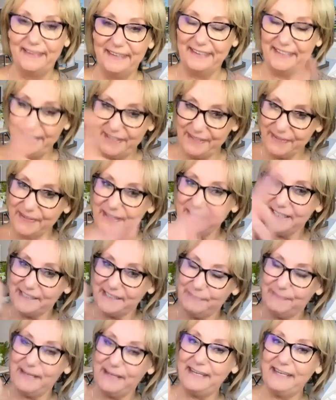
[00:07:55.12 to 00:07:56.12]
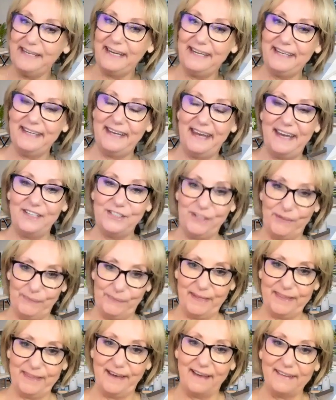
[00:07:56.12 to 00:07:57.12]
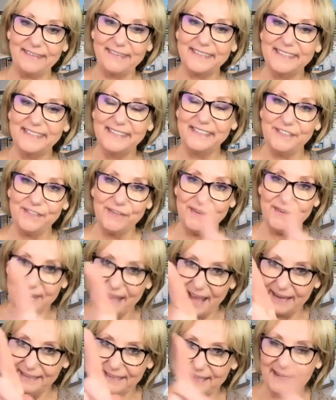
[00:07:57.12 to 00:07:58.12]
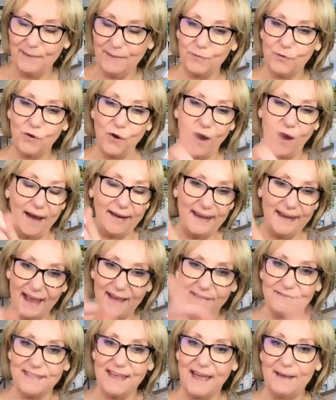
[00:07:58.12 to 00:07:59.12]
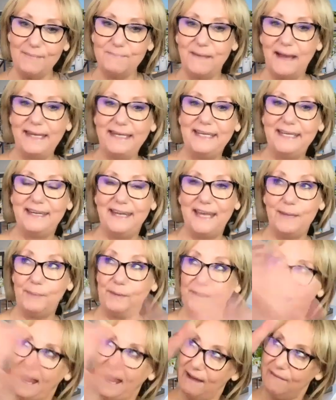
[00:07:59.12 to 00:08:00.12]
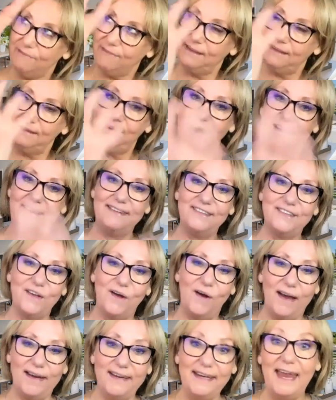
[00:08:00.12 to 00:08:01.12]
You need to be engaging with us. Turn that camera on, have that mic enabled, have the lights on,